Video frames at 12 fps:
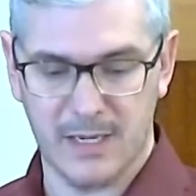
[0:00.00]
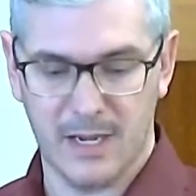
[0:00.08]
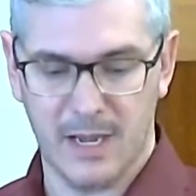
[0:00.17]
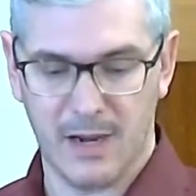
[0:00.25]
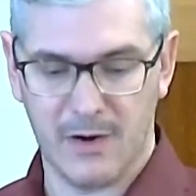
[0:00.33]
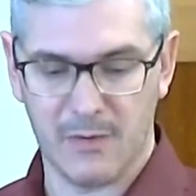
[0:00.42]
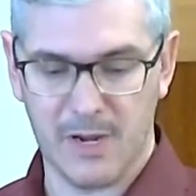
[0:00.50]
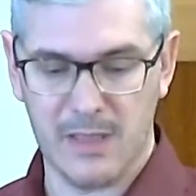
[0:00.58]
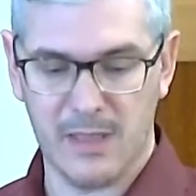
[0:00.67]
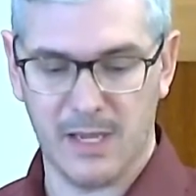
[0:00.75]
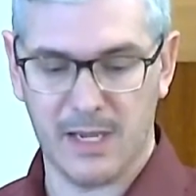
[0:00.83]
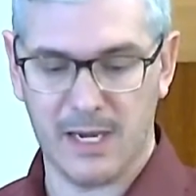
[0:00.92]
agreed
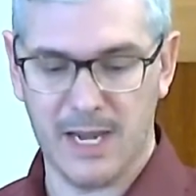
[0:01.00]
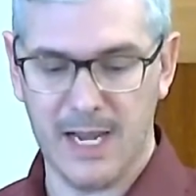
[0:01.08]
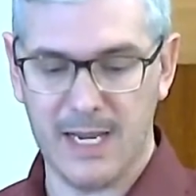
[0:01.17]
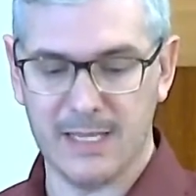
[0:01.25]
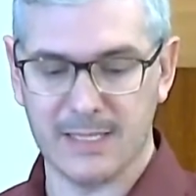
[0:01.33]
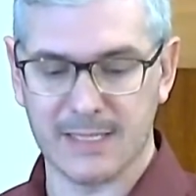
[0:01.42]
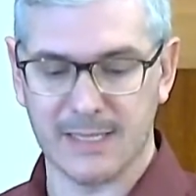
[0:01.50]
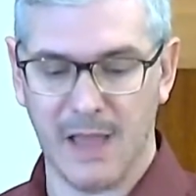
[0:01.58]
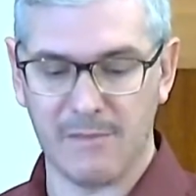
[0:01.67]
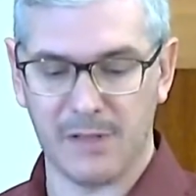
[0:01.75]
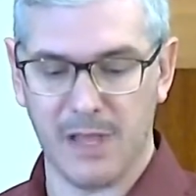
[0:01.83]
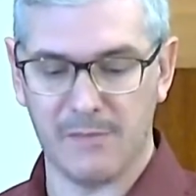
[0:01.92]
that Canadians'
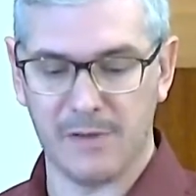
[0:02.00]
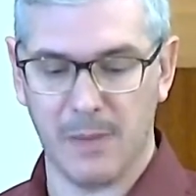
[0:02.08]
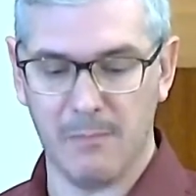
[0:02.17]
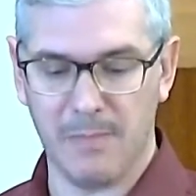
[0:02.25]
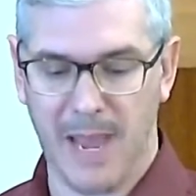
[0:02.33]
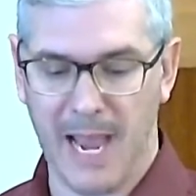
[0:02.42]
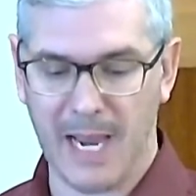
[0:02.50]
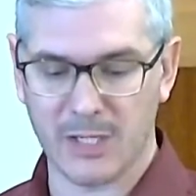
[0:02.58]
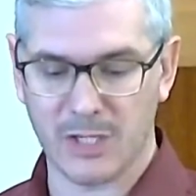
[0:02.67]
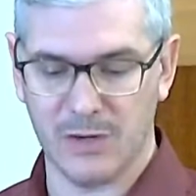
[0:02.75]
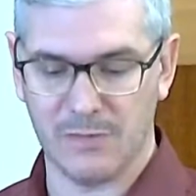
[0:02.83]
level of compassion